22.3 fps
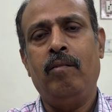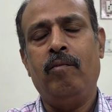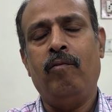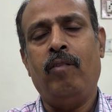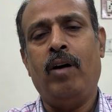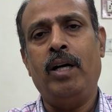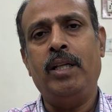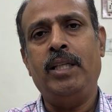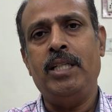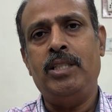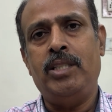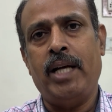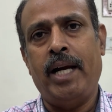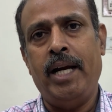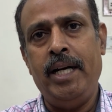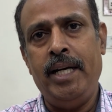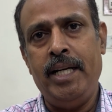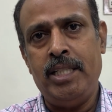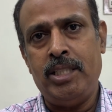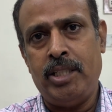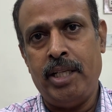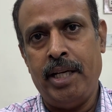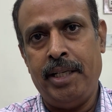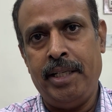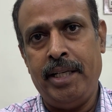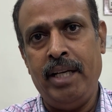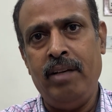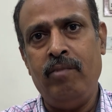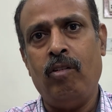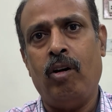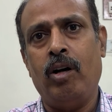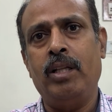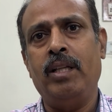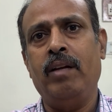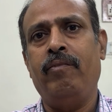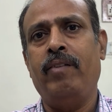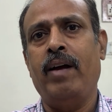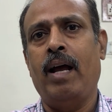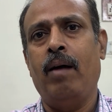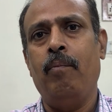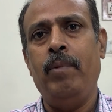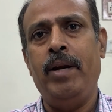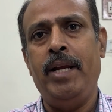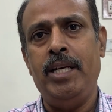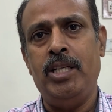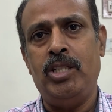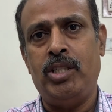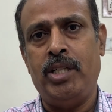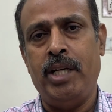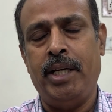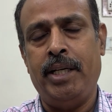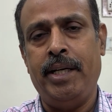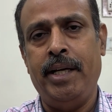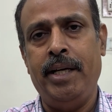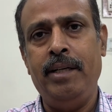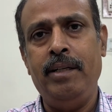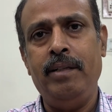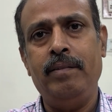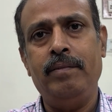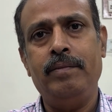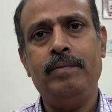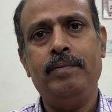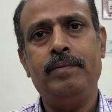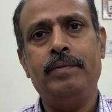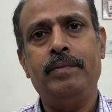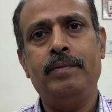What the child is taking, what the family is taking,